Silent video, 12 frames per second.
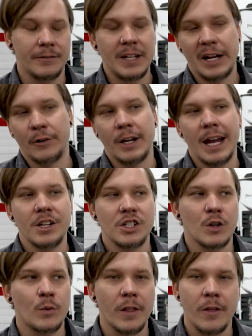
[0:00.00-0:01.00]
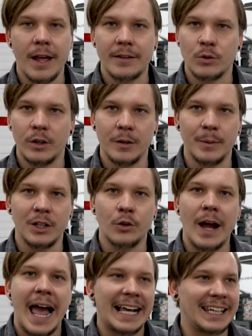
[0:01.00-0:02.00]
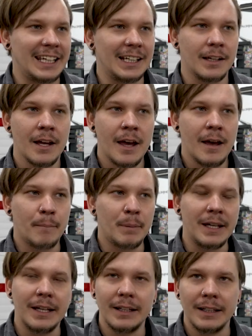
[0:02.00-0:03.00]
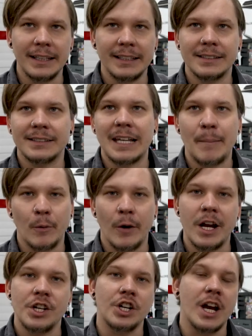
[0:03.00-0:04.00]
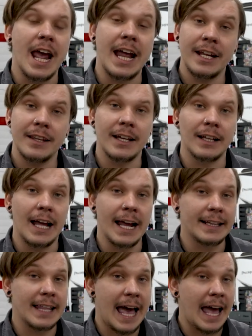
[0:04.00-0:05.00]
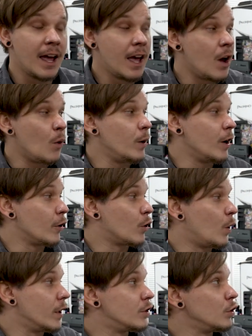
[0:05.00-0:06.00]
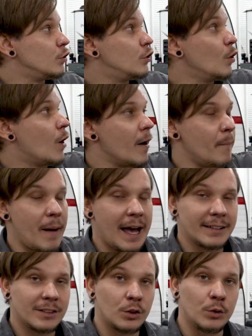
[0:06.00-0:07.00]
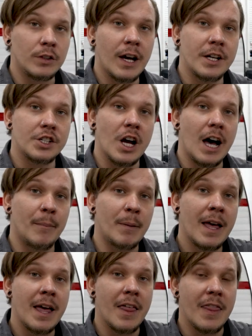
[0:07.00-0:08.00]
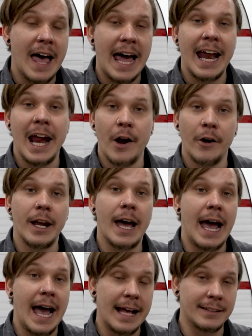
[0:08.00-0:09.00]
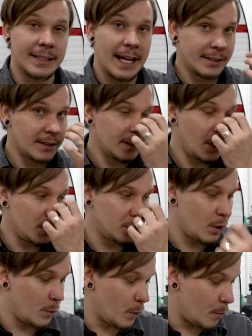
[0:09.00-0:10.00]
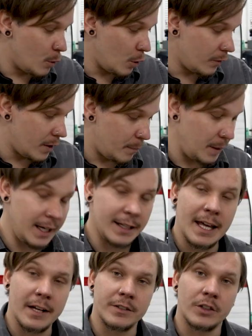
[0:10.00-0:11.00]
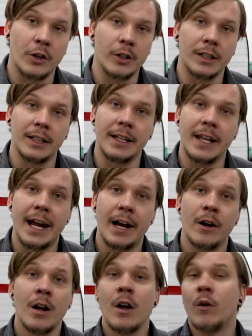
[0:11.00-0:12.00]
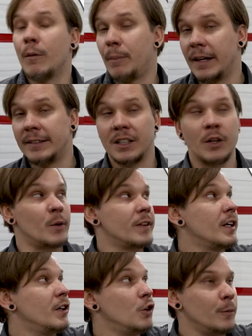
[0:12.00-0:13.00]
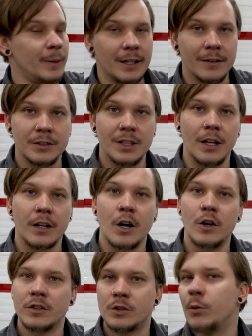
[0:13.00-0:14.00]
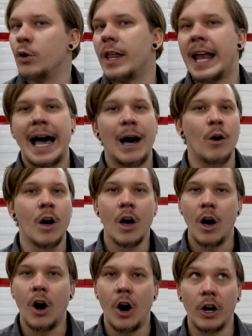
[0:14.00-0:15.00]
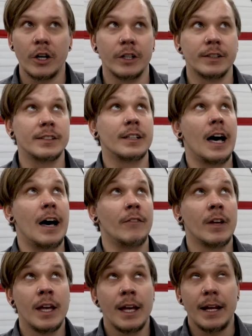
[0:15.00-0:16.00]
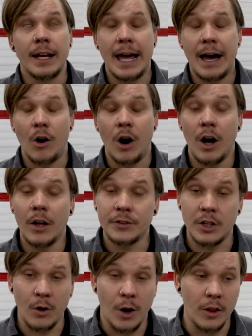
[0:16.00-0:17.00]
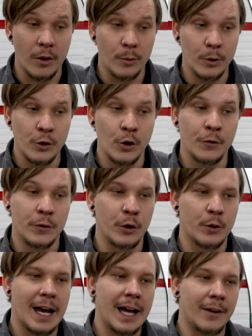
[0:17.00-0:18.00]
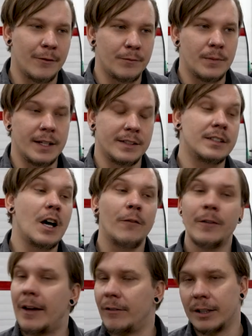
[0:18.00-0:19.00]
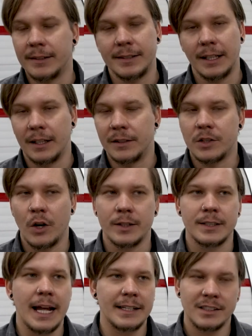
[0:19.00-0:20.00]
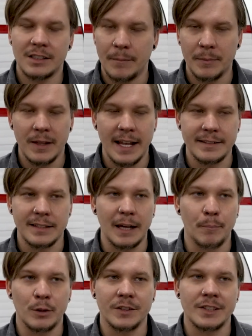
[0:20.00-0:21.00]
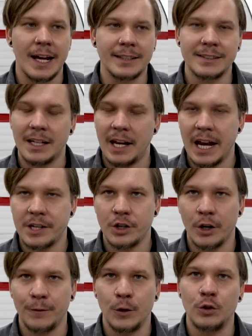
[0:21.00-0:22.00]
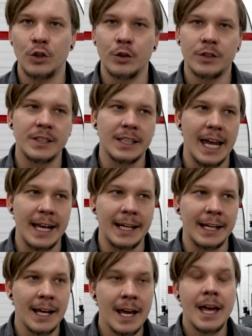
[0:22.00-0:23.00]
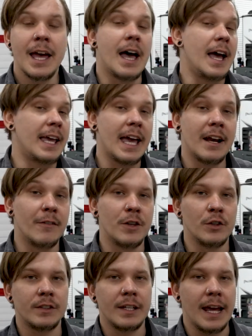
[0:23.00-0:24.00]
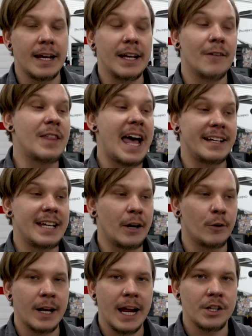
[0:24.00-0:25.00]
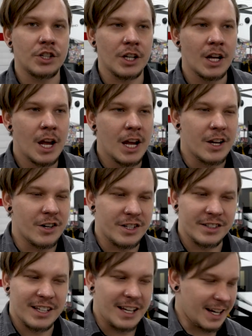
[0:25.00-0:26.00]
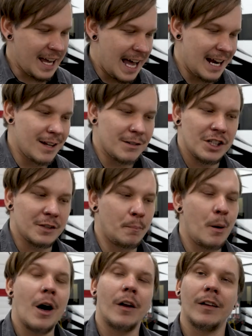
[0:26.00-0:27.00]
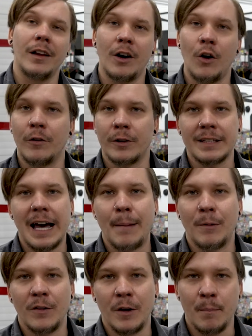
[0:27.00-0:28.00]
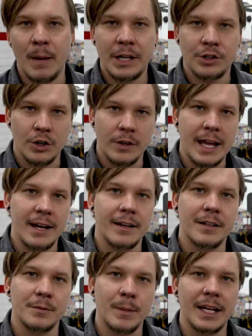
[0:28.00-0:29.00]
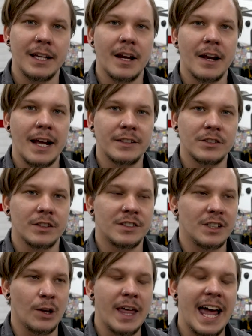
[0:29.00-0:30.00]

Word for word: degradation, whether that's going to be cracking, peeling, separation, anything like that. We are going to do our best to touch up that area as necessary. So remove the bead that is currently there, replacing it with a new bead of silicone, smooth it out, all good stuff. Now, also on the roof, you kind of, it's self-leveling sealant. So it's not something that's like precise in nature. If you do see any, again, of those, any of that degradation, you're just gonna kind of just puddle it over top of it, make sure that it is making a nice good seal.